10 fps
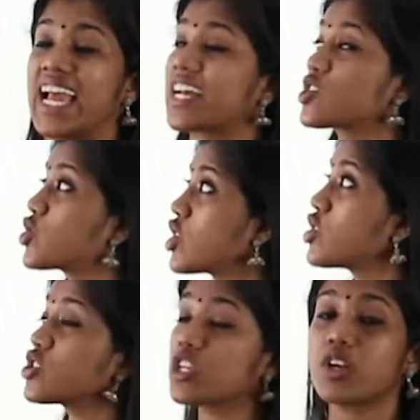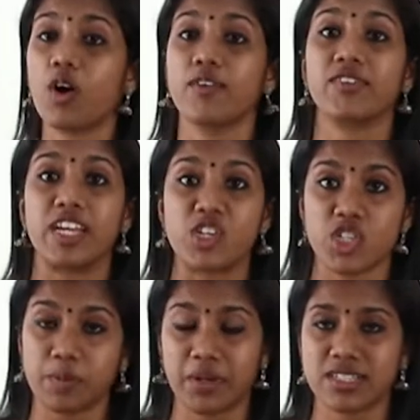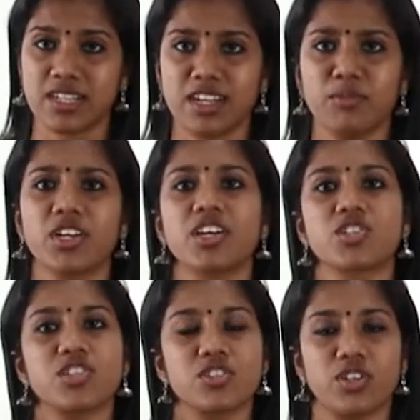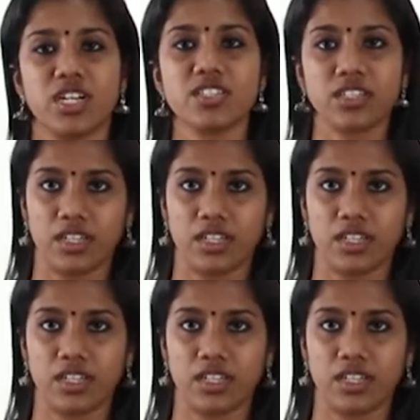extension of interpersonal communication is known as